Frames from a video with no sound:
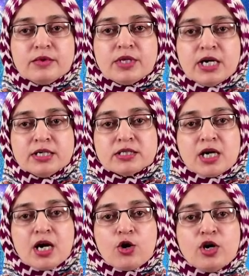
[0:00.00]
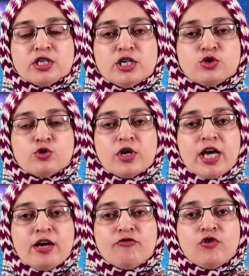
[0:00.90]
Thus, according to
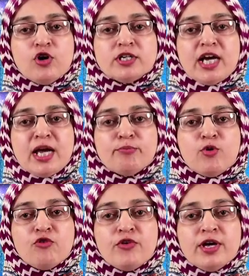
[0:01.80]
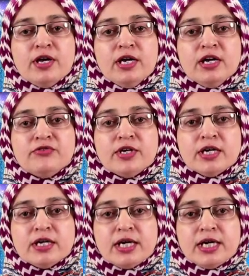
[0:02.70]
Hayford and Bowie,
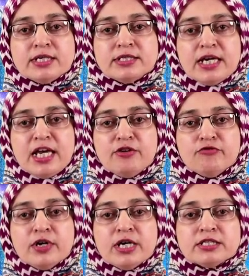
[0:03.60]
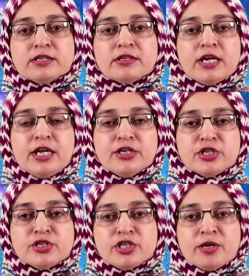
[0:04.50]
there is inverse
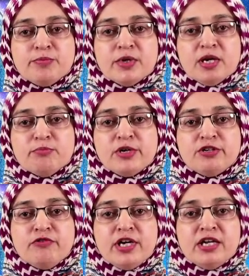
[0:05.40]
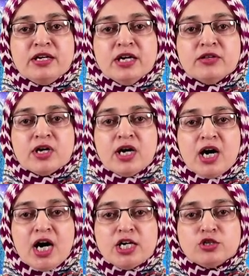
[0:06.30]
relationship between the
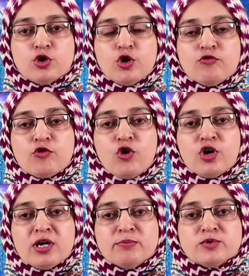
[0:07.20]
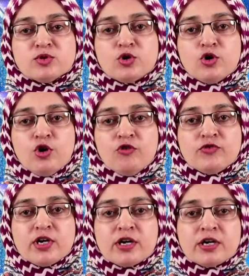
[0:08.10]
height of columns
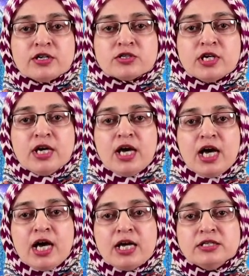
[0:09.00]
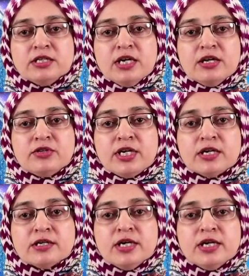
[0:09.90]
of the crust and
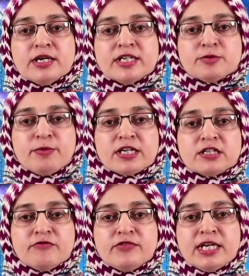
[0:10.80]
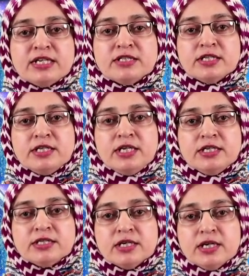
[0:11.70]
their respective
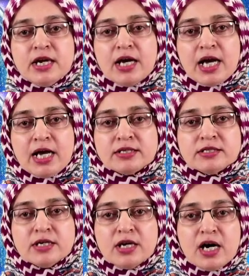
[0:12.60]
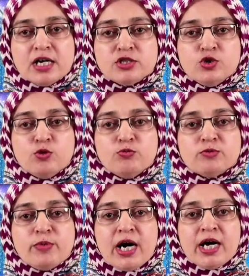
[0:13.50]
densities as
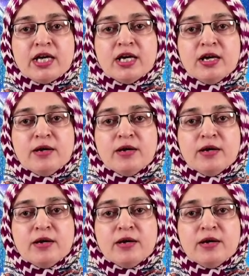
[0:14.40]
assumed by